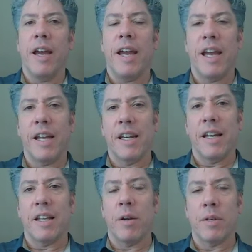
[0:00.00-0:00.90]
And
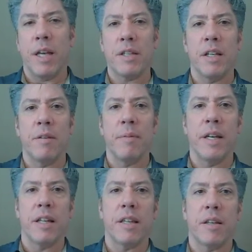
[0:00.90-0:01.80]
uh, they were testing the
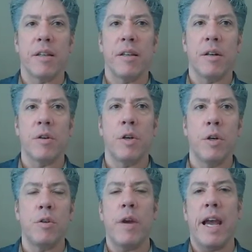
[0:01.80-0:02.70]
myth, uh, you know,
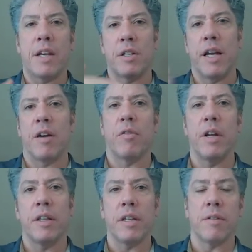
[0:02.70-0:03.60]
could you actually
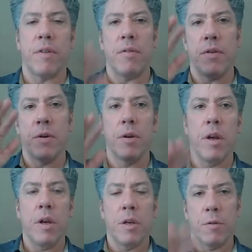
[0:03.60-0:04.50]
outrun these? If, if your
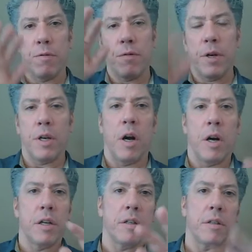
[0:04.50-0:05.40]
your foot
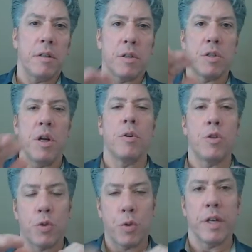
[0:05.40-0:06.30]
on the stone
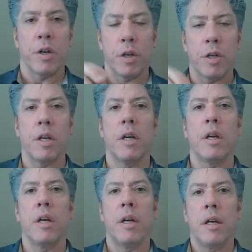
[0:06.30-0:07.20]
triggered
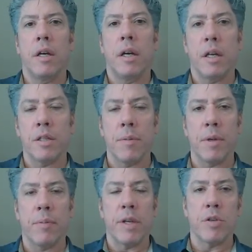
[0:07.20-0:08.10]
uh,
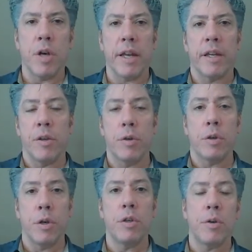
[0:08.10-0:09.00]
something being shot at you,
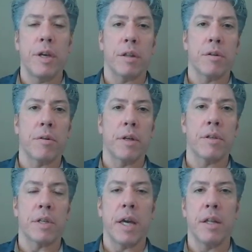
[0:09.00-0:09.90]
could you get through
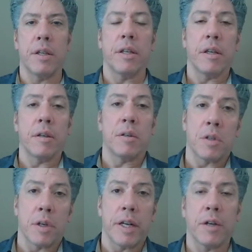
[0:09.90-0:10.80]
unscathed? And
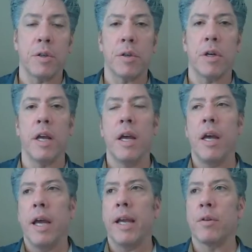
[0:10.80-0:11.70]
turned out you could.
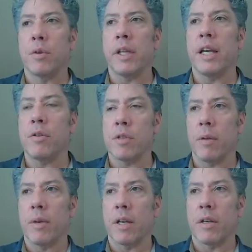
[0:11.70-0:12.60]
It was really interesting
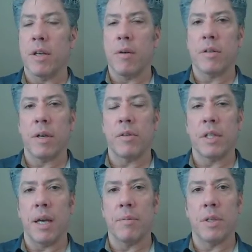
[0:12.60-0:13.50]
because so, several
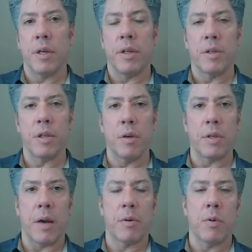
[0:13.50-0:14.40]
times during their shows,
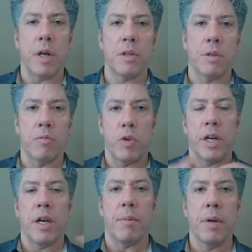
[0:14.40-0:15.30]
I would watch them
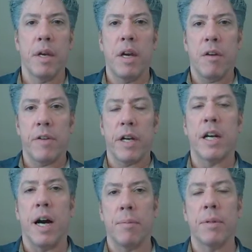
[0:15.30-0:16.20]
rig up a very
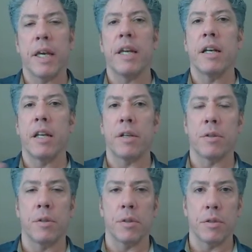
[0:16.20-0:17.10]
complicated
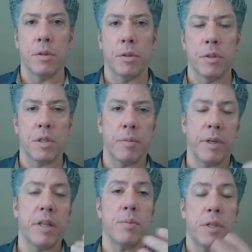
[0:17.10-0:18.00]
electrical control system. And
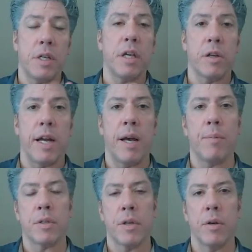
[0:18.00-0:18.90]
in this particular
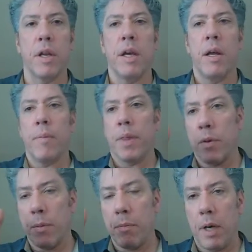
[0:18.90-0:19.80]
episode, there
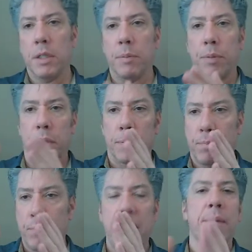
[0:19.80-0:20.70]
were multiple
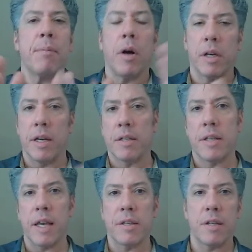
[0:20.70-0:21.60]
paintball guns
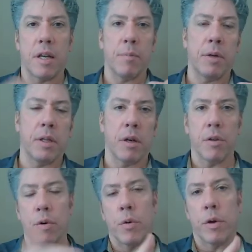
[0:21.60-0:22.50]
they had set up along the
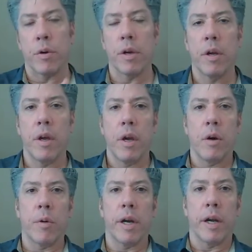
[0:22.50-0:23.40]
corridor
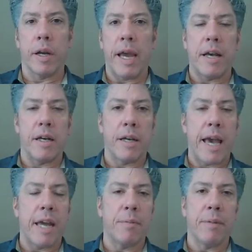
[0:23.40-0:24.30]
where uh,
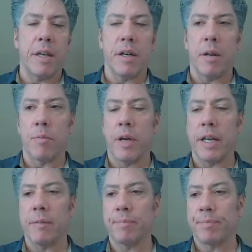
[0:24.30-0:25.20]
Adam ended up running.